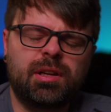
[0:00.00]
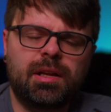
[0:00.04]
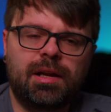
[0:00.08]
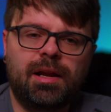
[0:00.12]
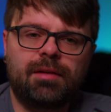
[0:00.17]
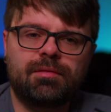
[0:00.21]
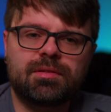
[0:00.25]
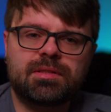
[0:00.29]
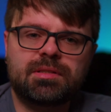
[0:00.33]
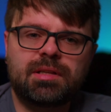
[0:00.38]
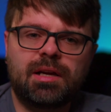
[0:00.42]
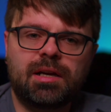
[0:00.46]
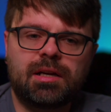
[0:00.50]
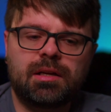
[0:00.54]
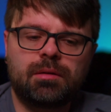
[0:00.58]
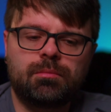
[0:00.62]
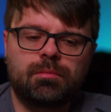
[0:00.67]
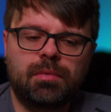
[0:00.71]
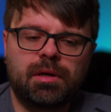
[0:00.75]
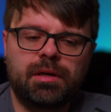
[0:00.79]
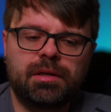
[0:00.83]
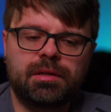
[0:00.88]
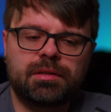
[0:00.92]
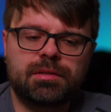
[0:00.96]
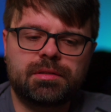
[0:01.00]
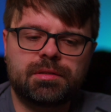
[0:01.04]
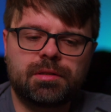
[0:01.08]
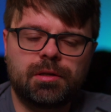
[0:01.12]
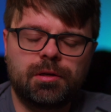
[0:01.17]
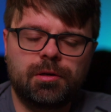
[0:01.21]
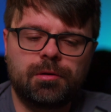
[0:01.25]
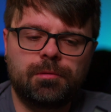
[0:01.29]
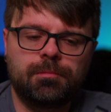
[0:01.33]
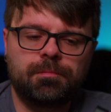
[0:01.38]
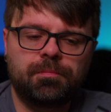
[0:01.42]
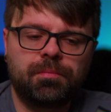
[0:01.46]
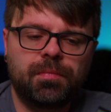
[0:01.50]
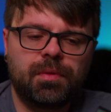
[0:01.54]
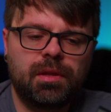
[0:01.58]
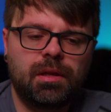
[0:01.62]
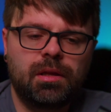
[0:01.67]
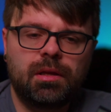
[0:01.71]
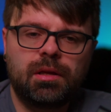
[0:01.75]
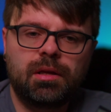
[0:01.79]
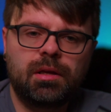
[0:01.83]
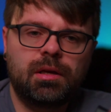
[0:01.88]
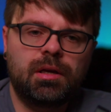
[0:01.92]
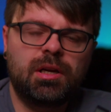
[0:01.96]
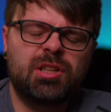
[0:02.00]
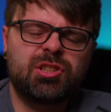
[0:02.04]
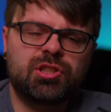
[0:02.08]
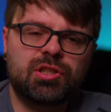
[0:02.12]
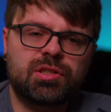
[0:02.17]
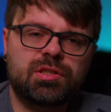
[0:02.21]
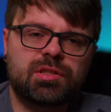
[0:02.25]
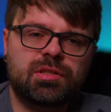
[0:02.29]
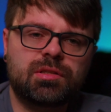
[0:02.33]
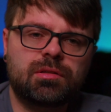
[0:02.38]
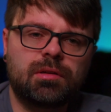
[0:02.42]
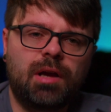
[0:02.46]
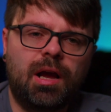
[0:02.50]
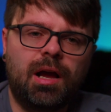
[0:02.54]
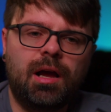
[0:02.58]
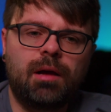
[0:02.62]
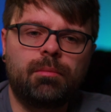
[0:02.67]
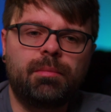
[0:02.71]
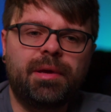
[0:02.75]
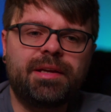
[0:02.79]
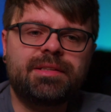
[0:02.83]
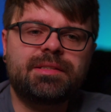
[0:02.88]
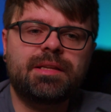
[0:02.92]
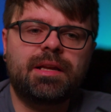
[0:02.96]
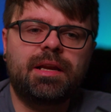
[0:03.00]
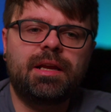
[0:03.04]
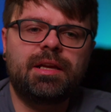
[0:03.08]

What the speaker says: can have a second mic. So it just makes it